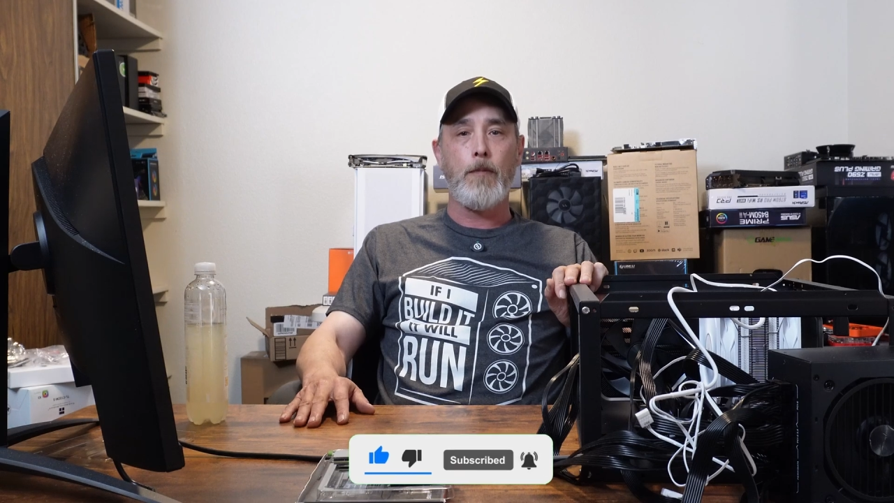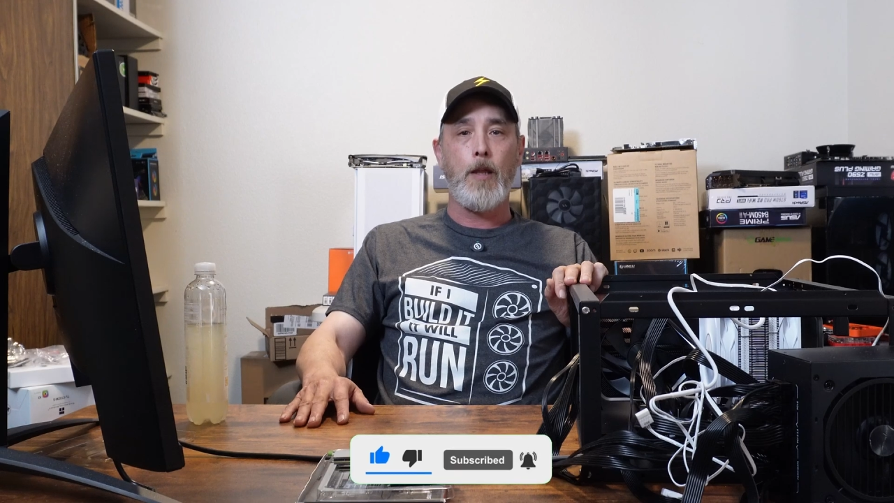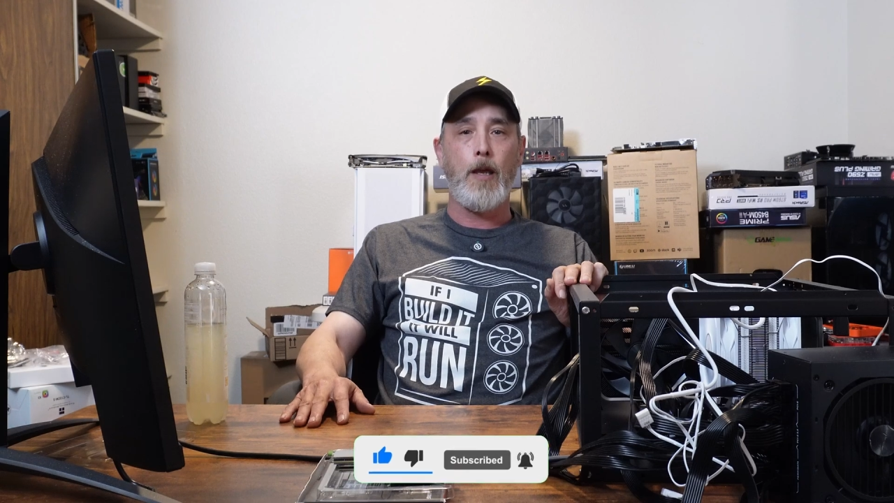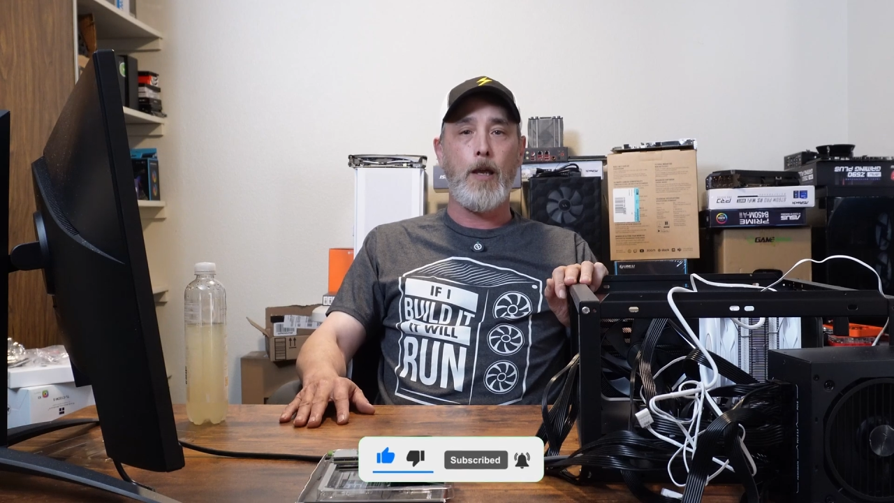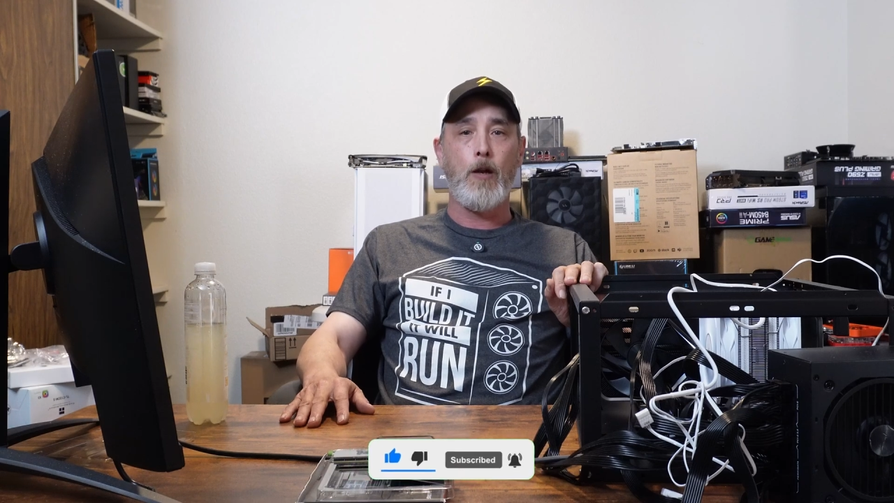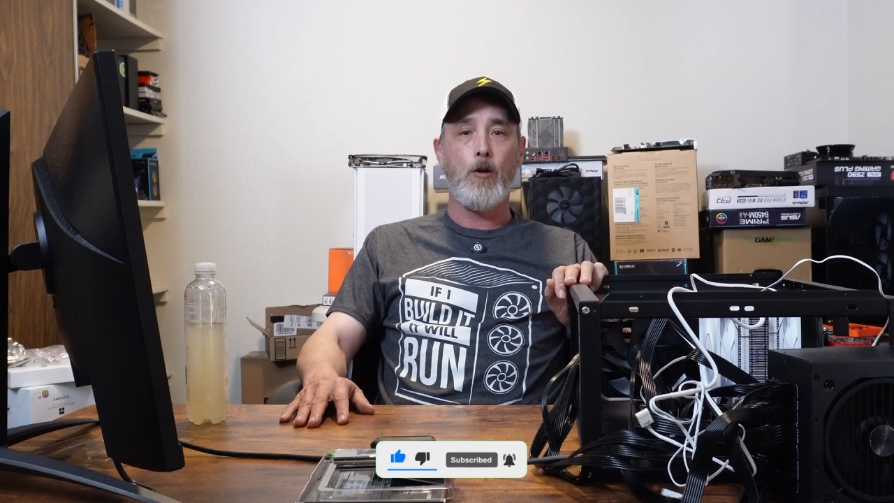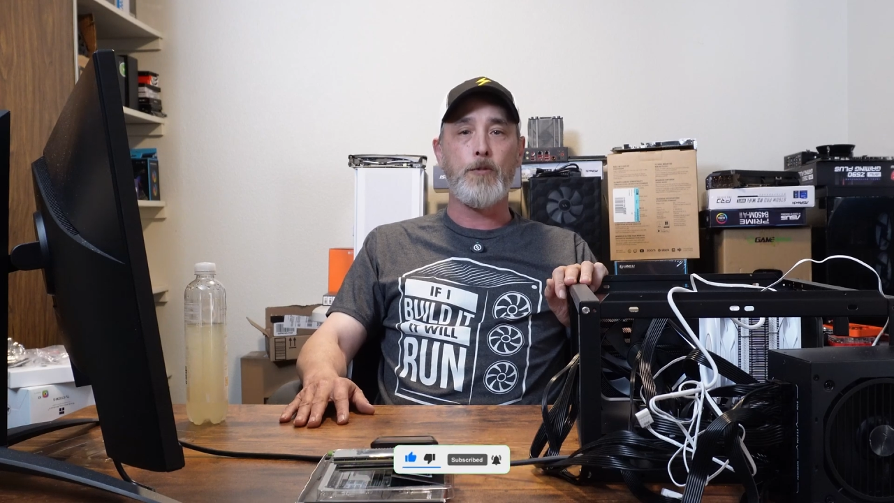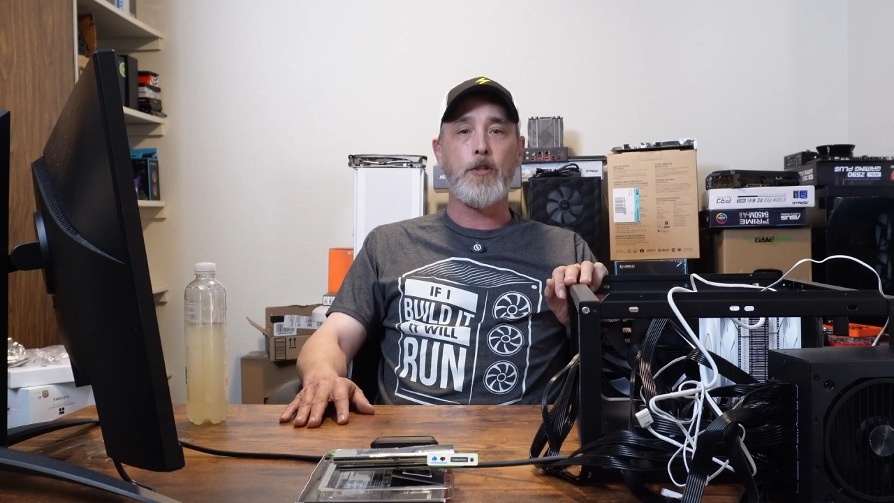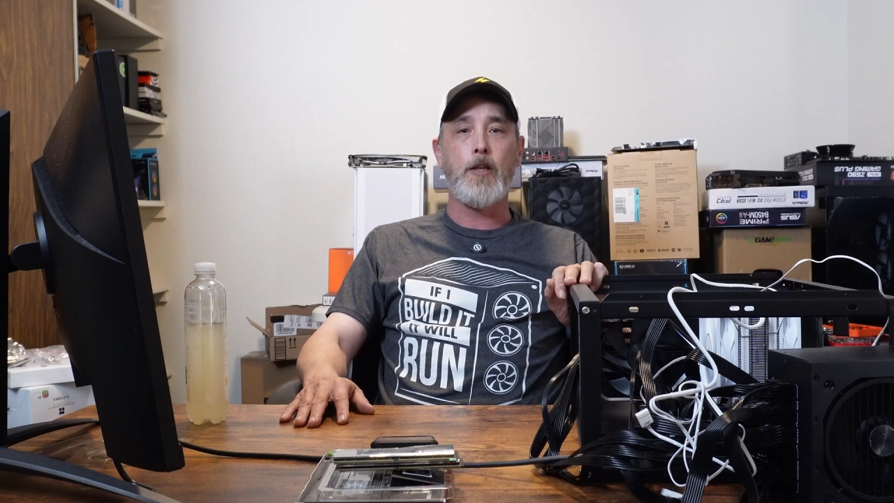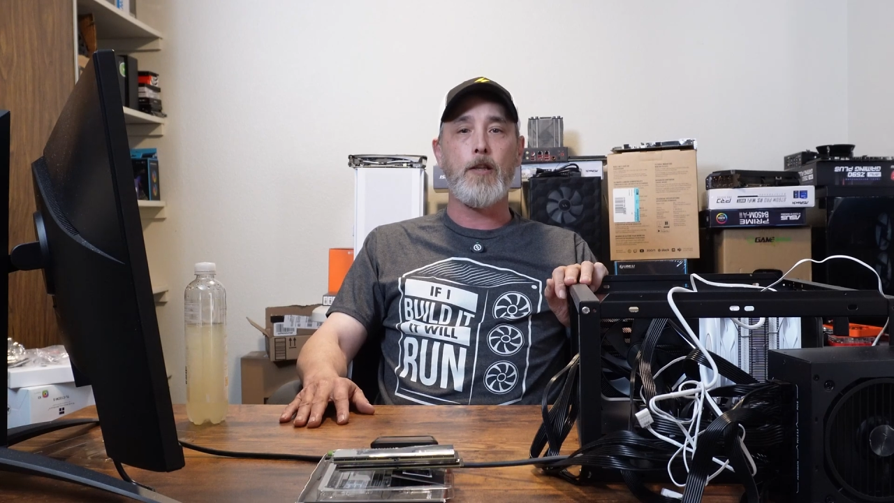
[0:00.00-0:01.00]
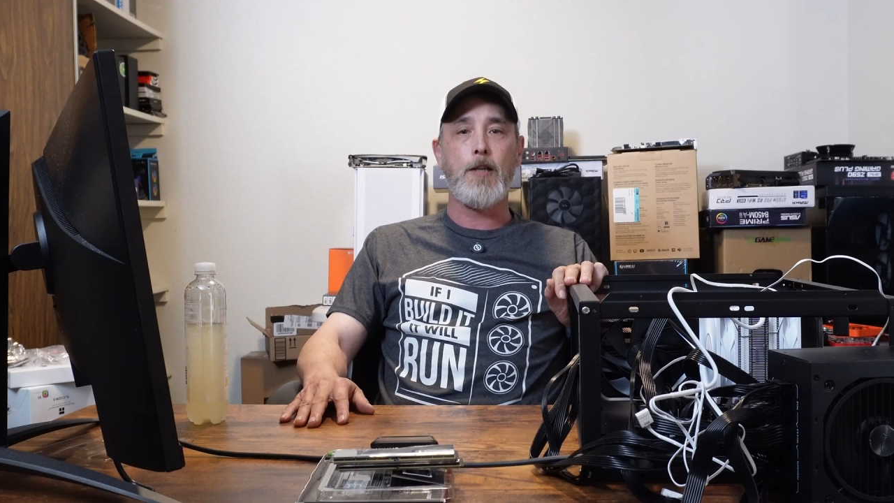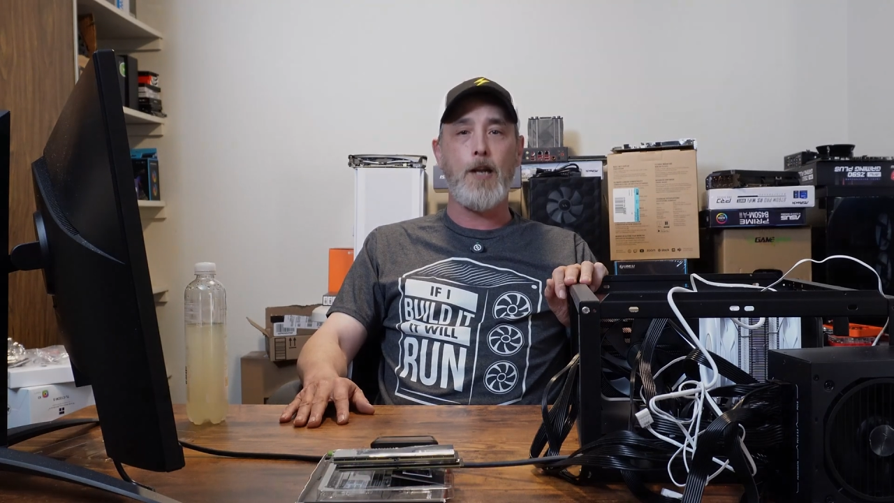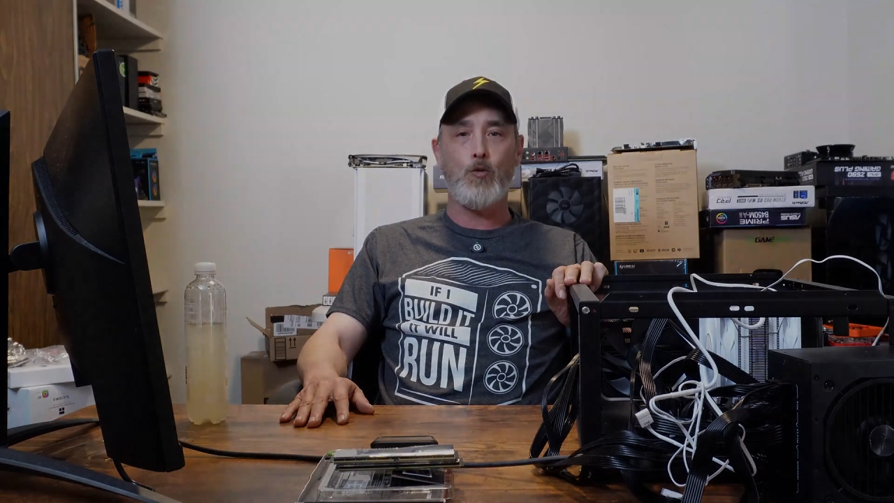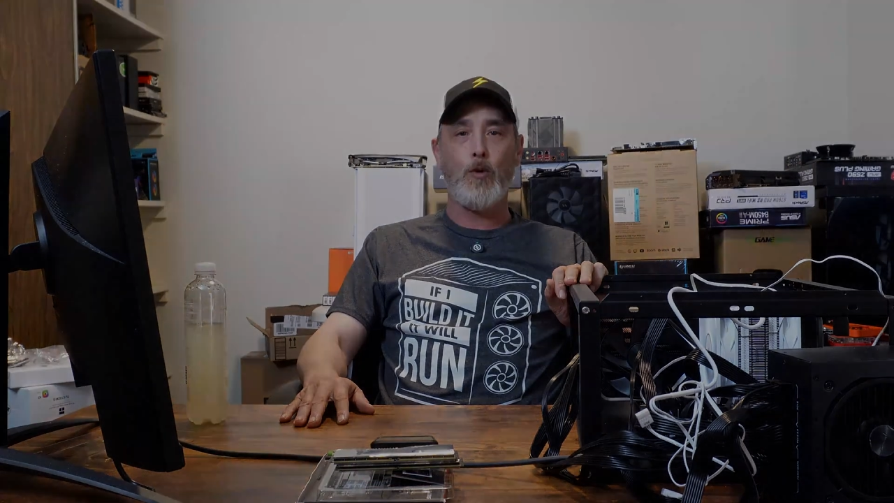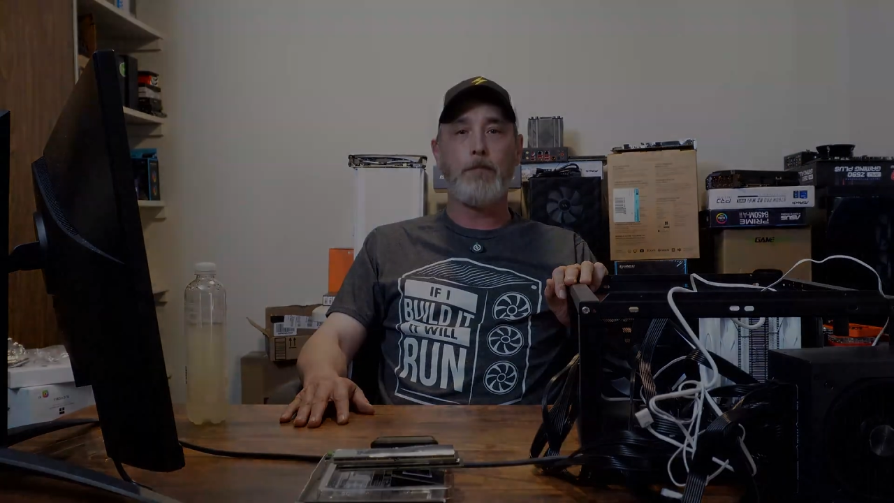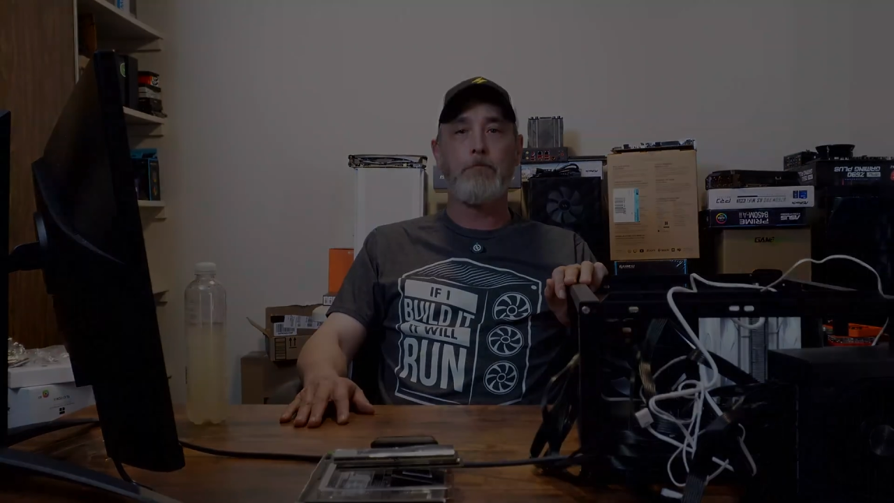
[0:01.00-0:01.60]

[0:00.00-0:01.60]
and hope to see you in the next one.